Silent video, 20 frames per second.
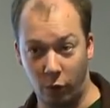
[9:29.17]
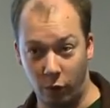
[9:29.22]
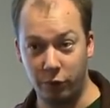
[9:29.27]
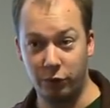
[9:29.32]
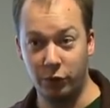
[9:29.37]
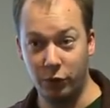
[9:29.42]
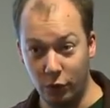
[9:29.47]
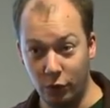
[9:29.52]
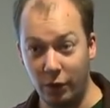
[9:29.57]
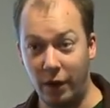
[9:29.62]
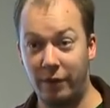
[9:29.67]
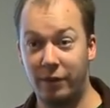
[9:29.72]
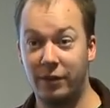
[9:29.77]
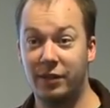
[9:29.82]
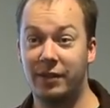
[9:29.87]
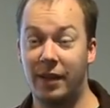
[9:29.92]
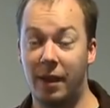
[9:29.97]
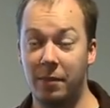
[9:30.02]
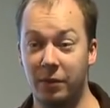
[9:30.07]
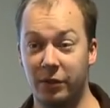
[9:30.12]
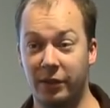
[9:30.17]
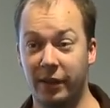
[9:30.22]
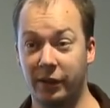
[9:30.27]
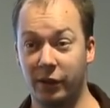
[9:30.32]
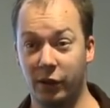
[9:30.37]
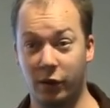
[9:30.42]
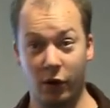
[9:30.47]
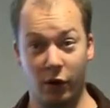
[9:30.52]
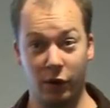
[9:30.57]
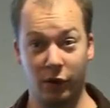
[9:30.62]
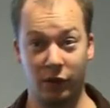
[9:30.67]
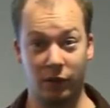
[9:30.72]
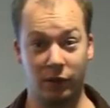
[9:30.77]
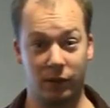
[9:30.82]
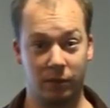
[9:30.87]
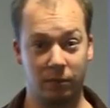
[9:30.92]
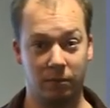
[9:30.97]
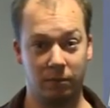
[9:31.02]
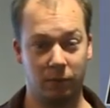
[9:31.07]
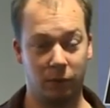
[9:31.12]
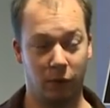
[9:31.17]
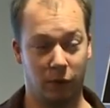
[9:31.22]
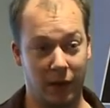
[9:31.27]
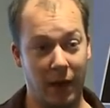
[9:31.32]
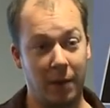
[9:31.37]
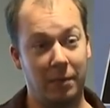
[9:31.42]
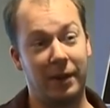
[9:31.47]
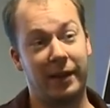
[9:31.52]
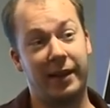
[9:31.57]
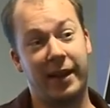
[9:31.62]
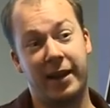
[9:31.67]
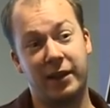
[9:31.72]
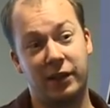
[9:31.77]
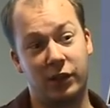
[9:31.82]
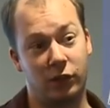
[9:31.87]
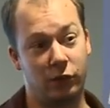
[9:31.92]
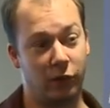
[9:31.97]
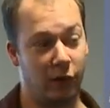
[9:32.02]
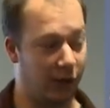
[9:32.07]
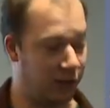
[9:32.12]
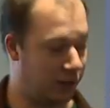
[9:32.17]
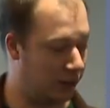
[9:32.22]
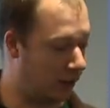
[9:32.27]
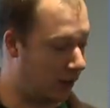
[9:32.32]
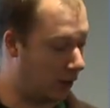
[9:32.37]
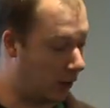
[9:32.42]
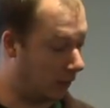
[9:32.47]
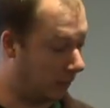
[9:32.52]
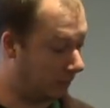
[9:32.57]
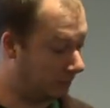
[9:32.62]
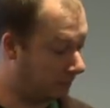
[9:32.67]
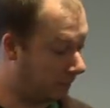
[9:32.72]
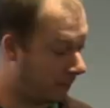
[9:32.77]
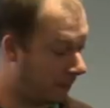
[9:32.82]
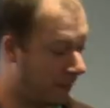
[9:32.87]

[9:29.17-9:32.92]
or you have established that your code is, the application is running slow,